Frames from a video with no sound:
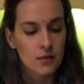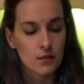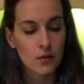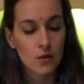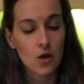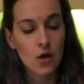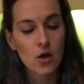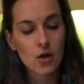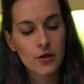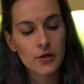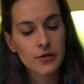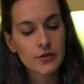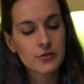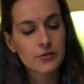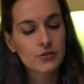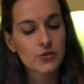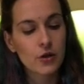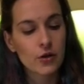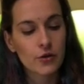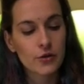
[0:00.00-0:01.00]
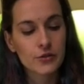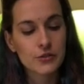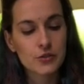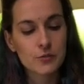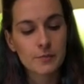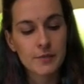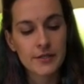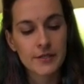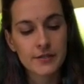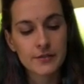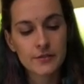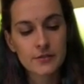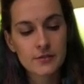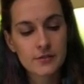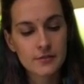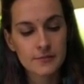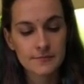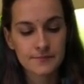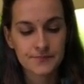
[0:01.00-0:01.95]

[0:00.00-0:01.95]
large orange peels.